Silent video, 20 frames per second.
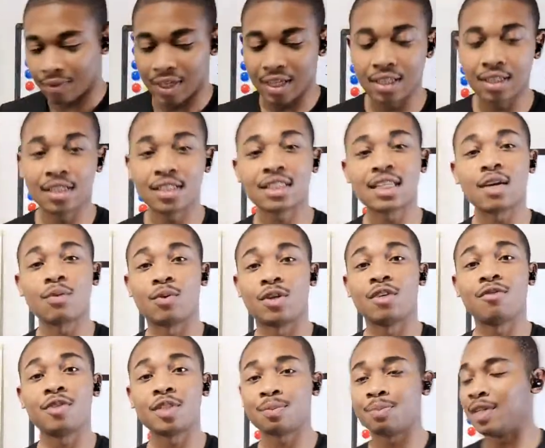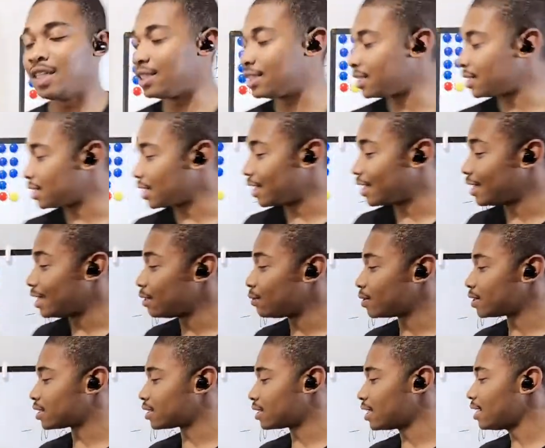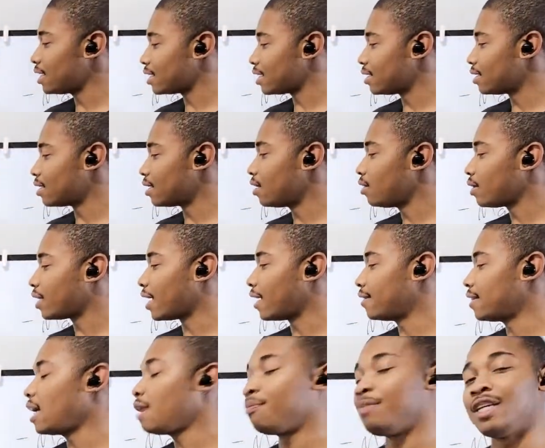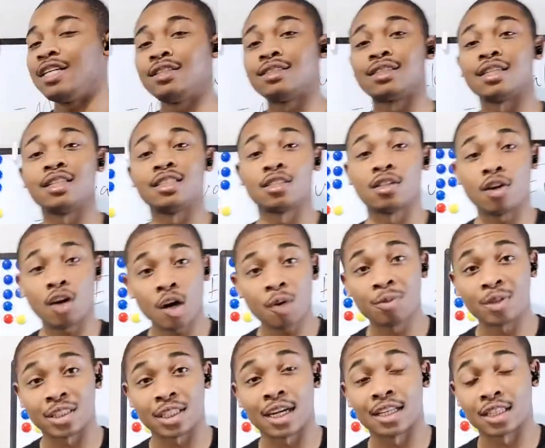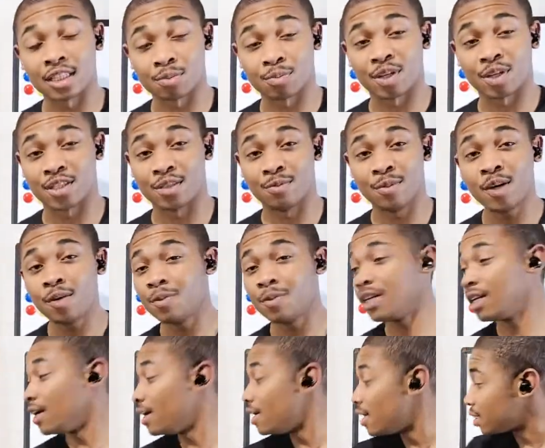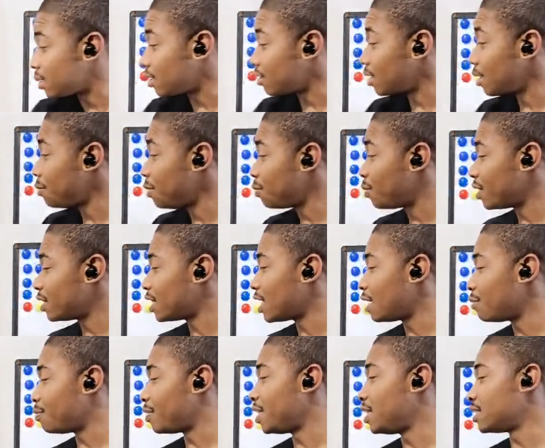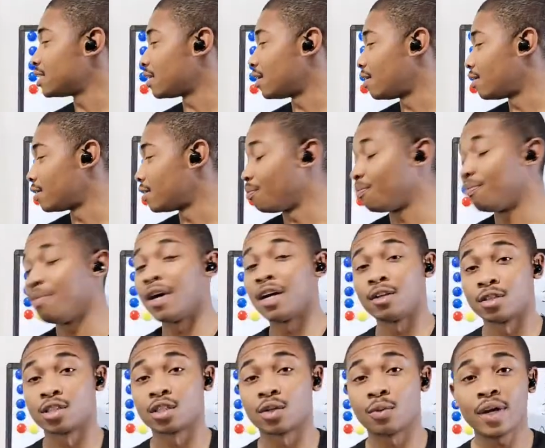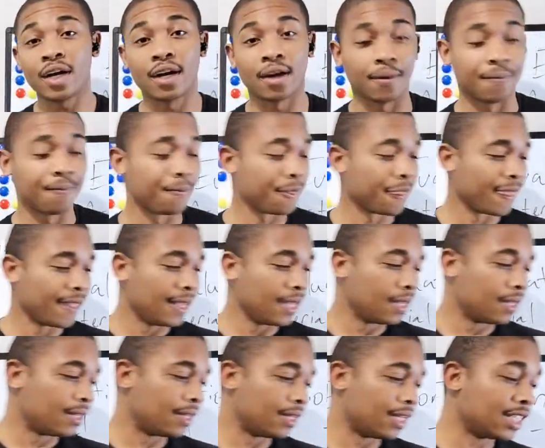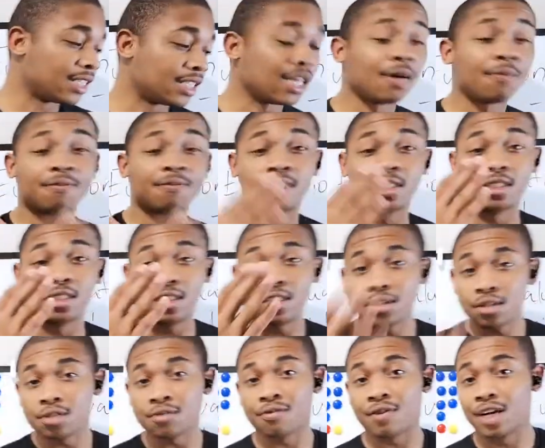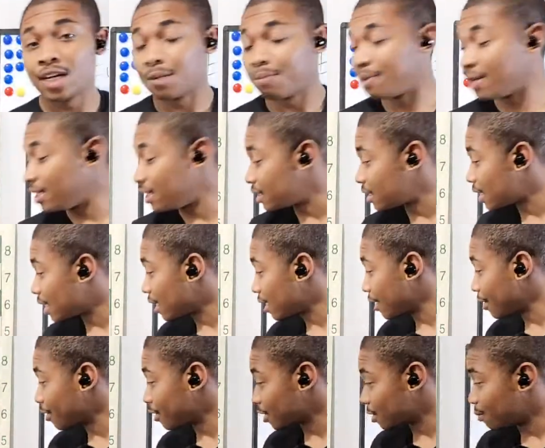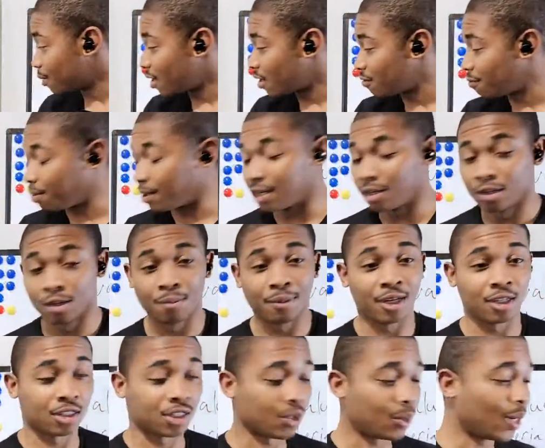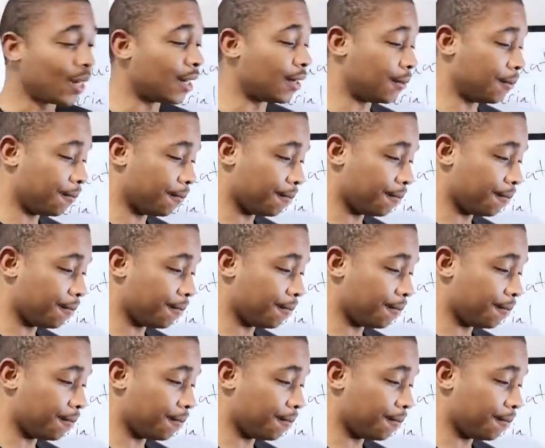He looked at one of his pieces and he was thinking, okay, that piece is garbage at this present moment, so let me put that piece on a better square. It's up to you to find a piece that Garry Kasparov put on a better square.